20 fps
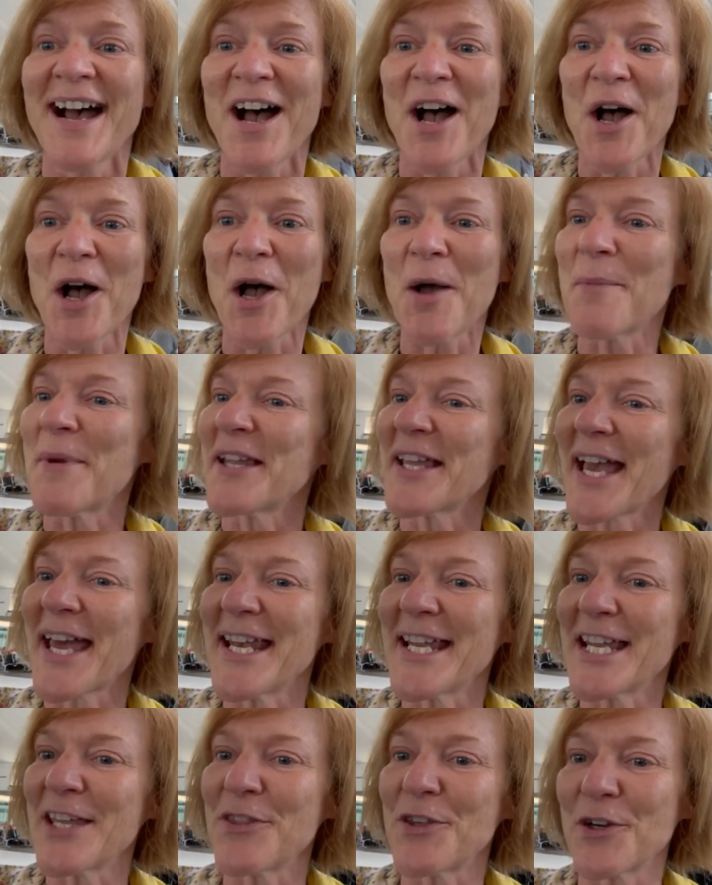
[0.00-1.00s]
um, and
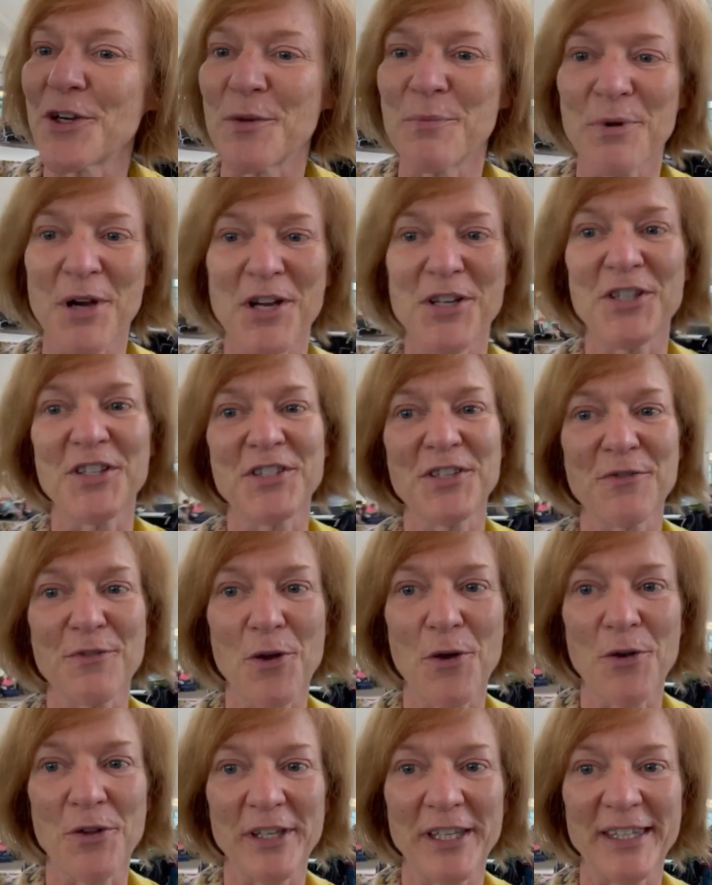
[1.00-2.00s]
kind of get their impressions of the
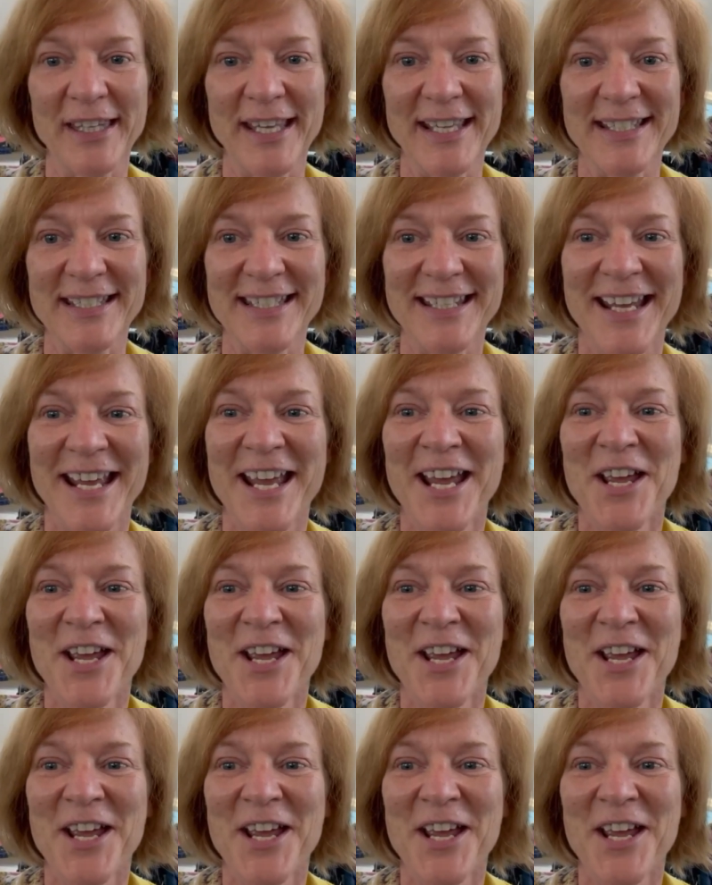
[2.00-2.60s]
Holy Land.